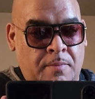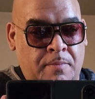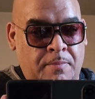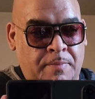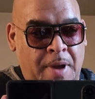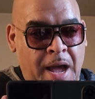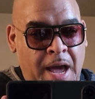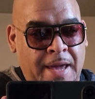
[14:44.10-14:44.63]

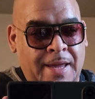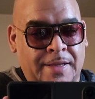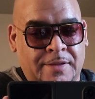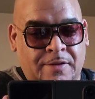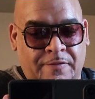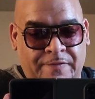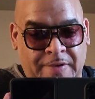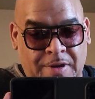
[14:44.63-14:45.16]
buy and
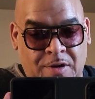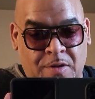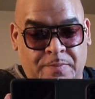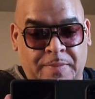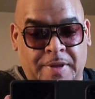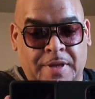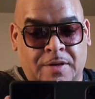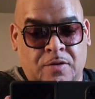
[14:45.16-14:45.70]
develop
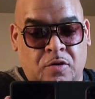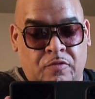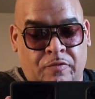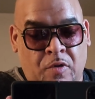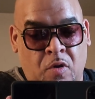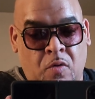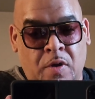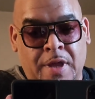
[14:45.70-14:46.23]
and
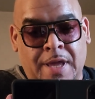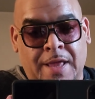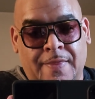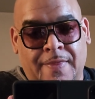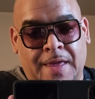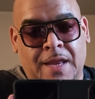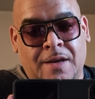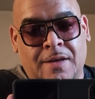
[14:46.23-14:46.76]
grow,
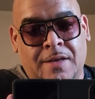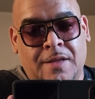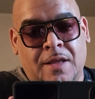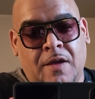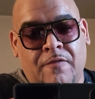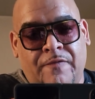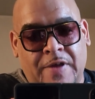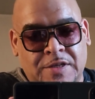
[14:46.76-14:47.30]
then
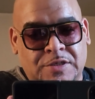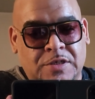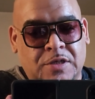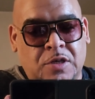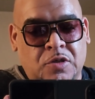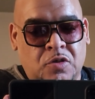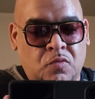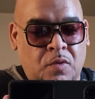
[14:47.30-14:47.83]

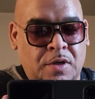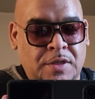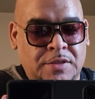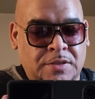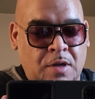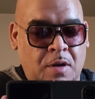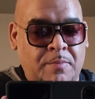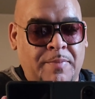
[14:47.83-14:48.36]
eventually you want to
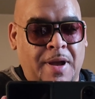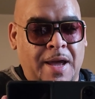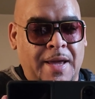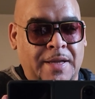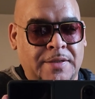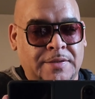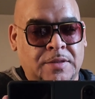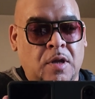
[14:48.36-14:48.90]
start
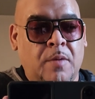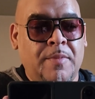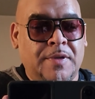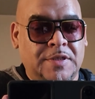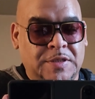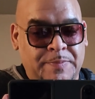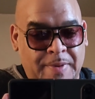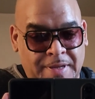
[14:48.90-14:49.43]
buying some
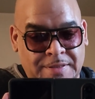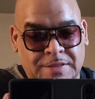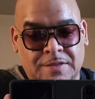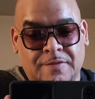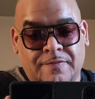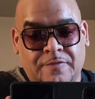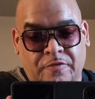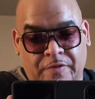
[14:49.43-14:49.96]

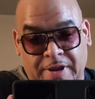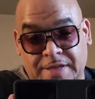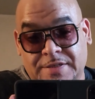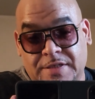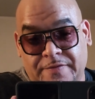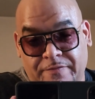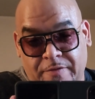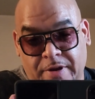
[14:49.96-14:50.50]
expensive,
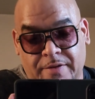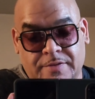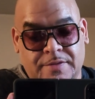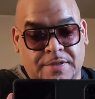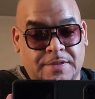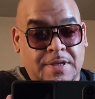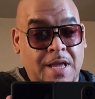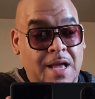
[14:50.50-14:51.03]
crazy
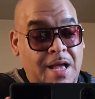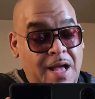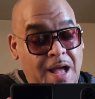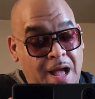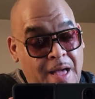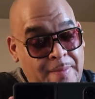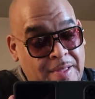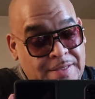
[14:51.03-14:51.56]
fragrances.
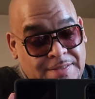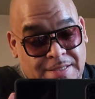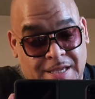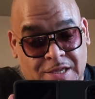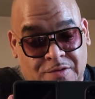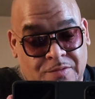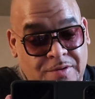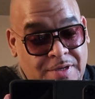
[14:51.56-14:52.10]
I'm not
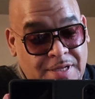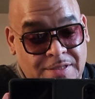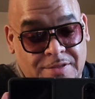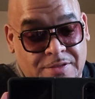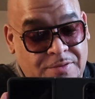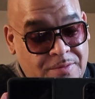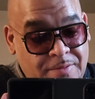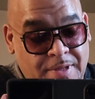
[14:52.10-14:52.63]
saying you need to
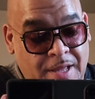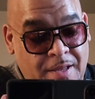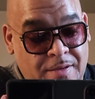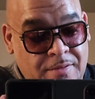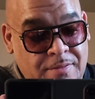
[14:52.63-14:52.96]
do that.